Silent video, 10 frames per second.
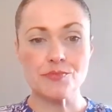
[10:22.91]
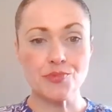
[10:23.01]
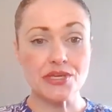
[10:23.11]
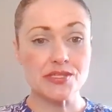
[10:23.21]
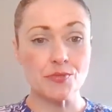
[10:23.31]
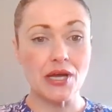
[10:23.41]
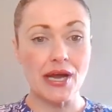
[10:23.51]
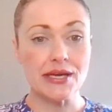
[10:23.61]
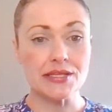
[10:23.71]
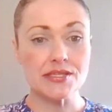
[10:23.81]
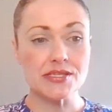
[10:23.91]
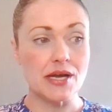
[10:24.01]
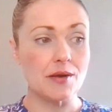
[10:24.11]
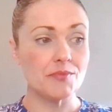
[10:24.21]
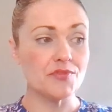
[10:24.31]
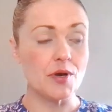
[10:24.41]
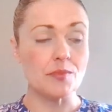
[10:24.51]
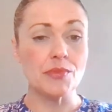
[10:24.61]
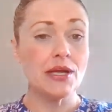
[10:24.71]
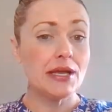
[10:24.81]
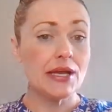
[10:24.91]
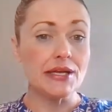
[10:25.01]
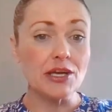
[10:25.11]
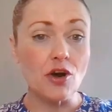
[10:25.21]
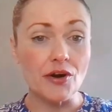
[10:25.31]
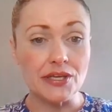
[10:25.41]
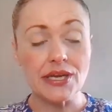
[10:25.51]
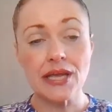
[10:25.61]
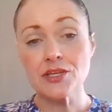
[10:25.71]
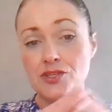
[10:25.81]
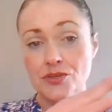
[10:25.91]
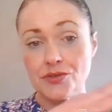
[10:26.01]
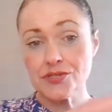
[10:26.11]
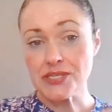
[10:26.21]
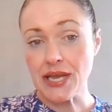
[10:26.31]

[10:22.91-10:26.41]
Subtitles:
bring some guidance from any guardian angels,